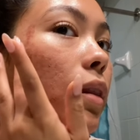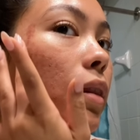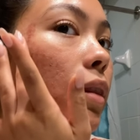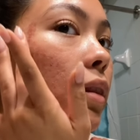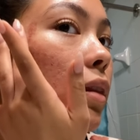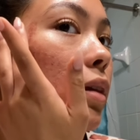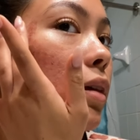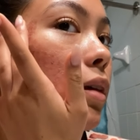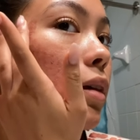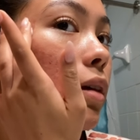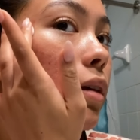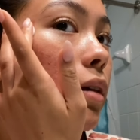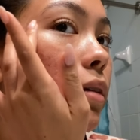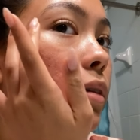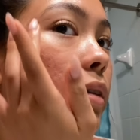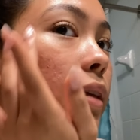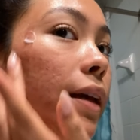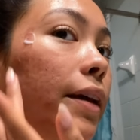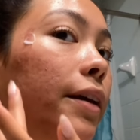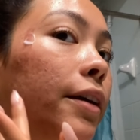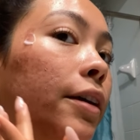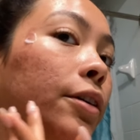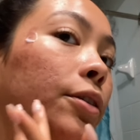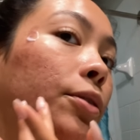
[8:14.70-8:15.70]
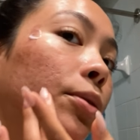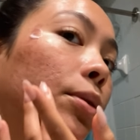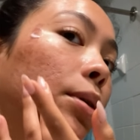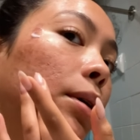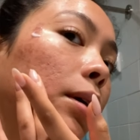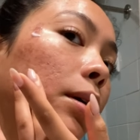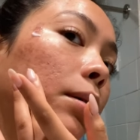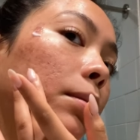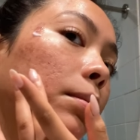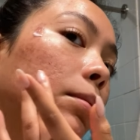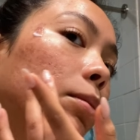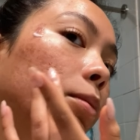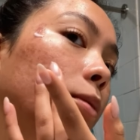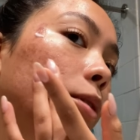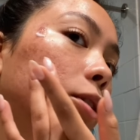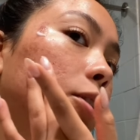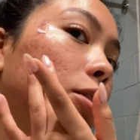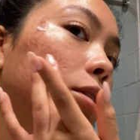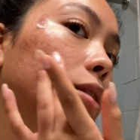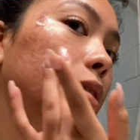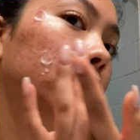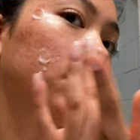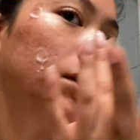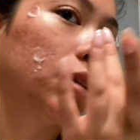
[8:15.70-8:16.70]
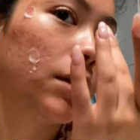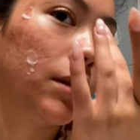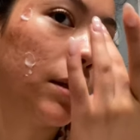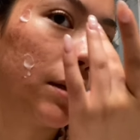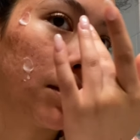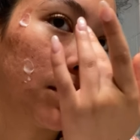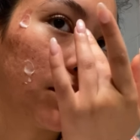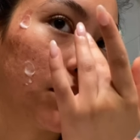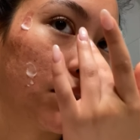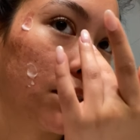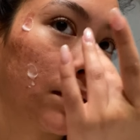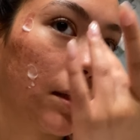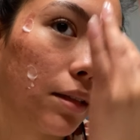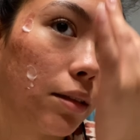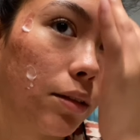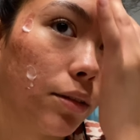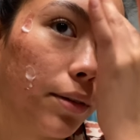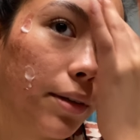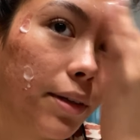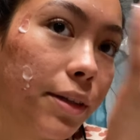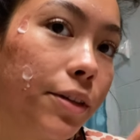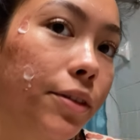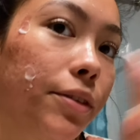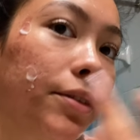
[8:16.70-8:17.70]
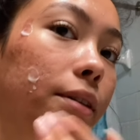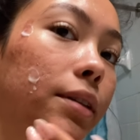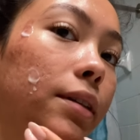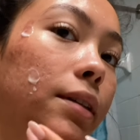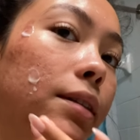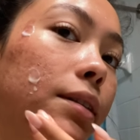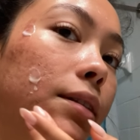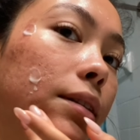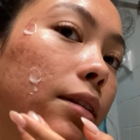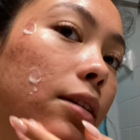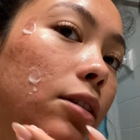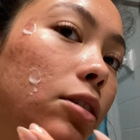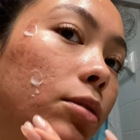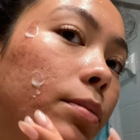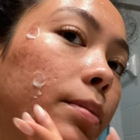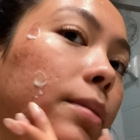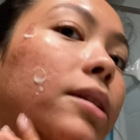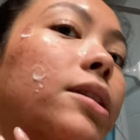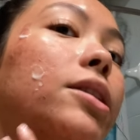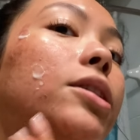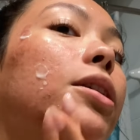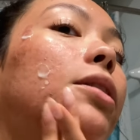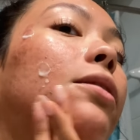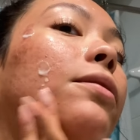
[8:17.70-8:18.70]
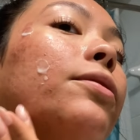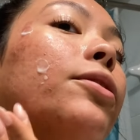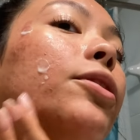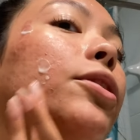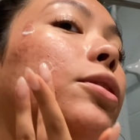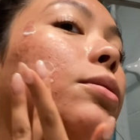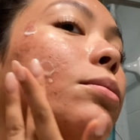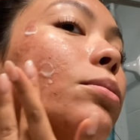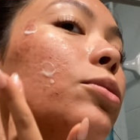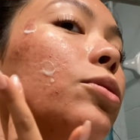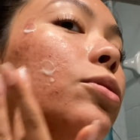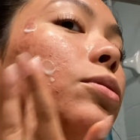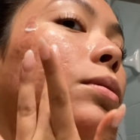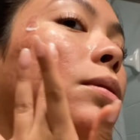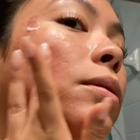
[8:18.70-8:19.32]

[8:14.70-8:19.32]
The second cream, which is the accelerator, is a little bit tougher to move